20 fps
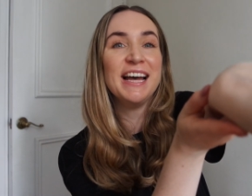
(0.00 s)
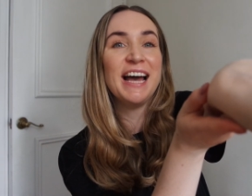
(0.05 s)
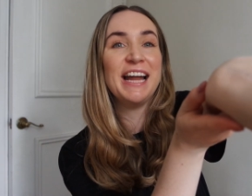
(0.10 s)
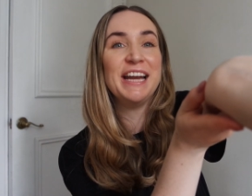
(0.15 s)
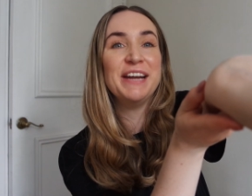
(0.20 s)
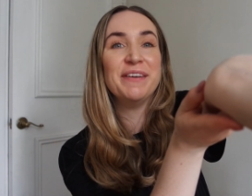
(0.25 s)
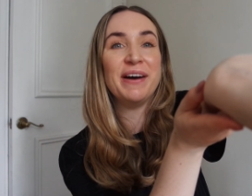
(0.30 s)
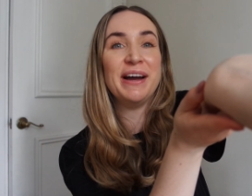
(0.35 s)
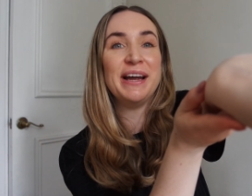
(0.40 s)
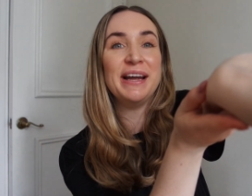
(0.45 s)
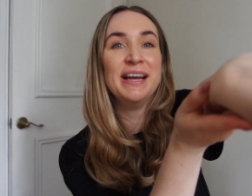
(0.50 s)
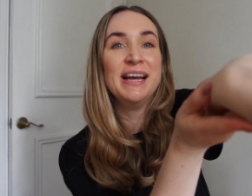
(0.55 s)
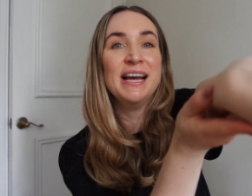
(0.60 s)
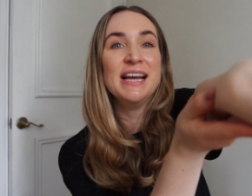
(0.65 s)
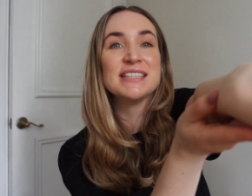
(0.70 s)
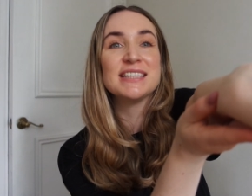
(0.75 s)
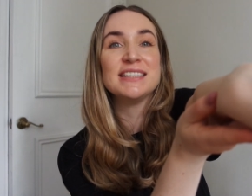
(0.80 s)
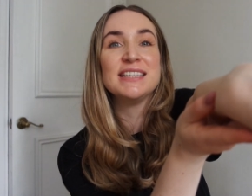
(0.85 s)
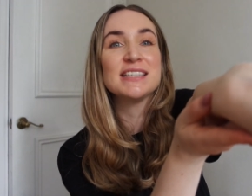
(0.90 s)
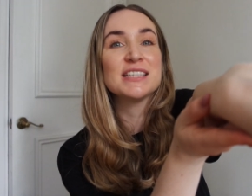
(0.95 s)
Anyway,
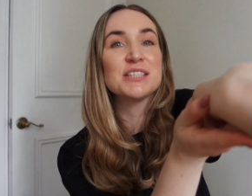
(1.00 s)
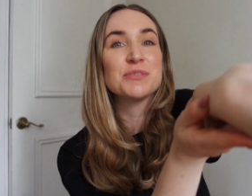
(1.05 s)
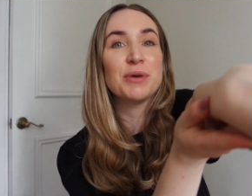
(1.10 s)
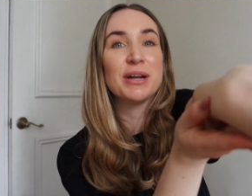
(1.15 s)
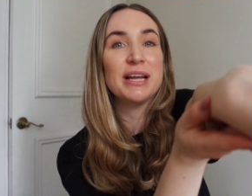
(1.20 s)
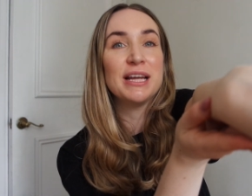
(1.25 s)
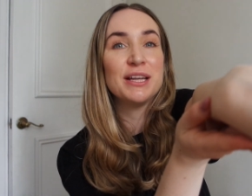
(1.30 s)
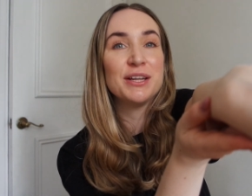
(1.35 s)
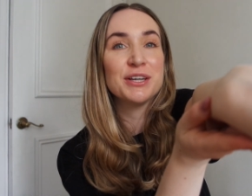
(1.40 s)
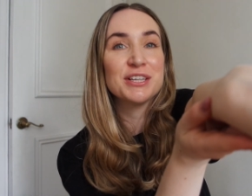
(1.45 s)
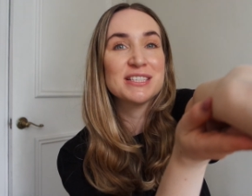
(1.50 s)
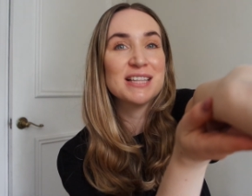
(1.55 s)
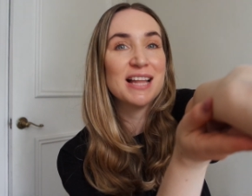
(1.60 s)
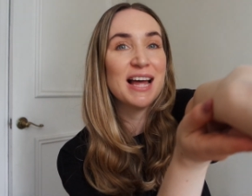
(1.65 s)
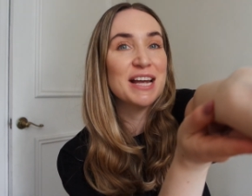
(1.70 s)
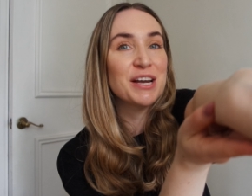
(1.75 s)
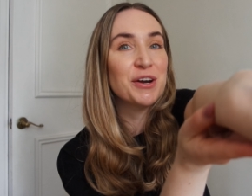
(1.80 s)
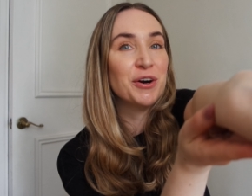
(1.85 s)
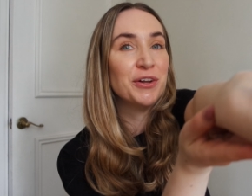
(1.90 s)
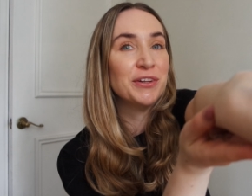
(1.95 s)
so this is what it looks
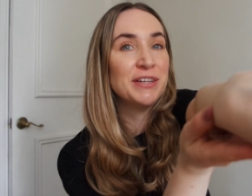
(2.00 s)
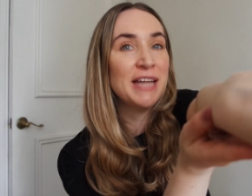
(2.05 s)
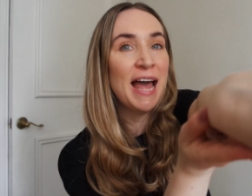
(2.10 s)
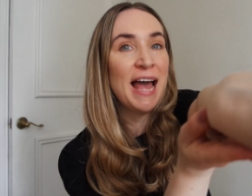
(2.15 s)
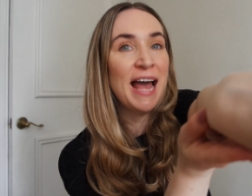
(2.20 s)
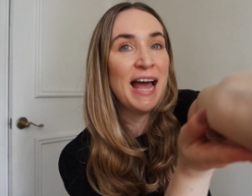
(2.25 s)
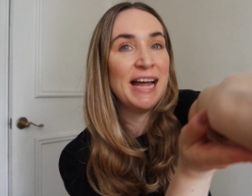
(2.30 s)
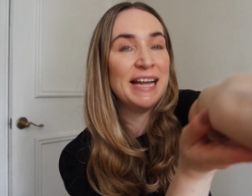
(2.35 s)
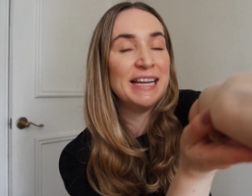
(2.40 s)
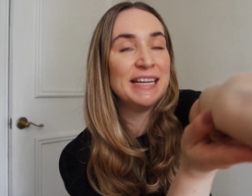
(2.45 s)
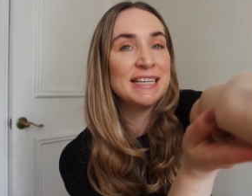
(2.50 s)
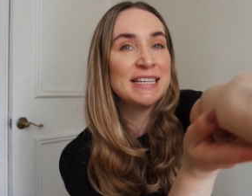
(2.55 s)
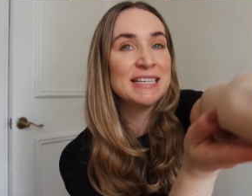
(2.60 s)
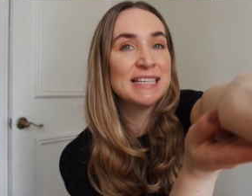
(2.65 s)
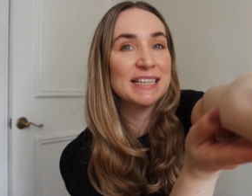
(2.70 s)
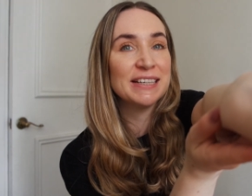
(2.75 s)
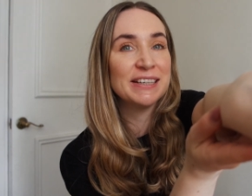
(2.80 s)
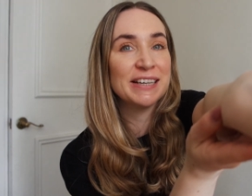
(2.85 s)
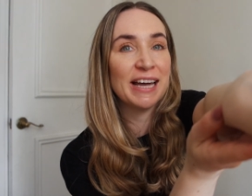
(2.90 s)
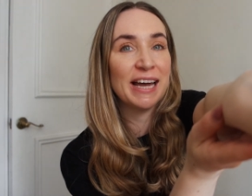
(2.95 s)
like on the
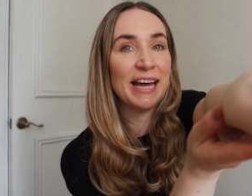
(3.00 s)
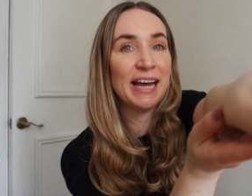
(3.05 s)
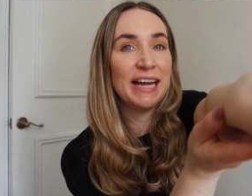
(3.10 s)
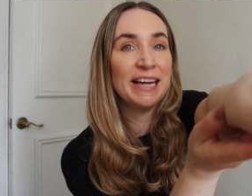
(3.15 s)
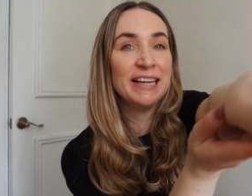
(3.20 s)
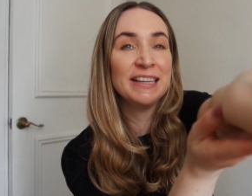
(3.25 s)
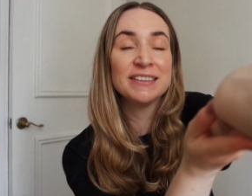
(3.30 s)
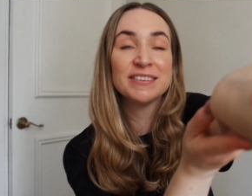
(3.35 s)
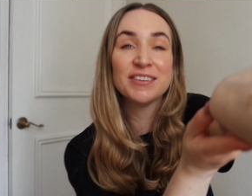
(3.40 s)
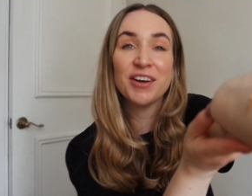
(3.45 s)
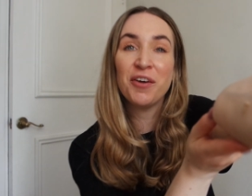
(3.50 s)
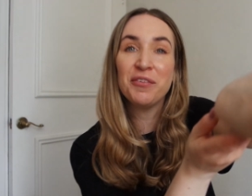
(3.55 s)
hand, okay?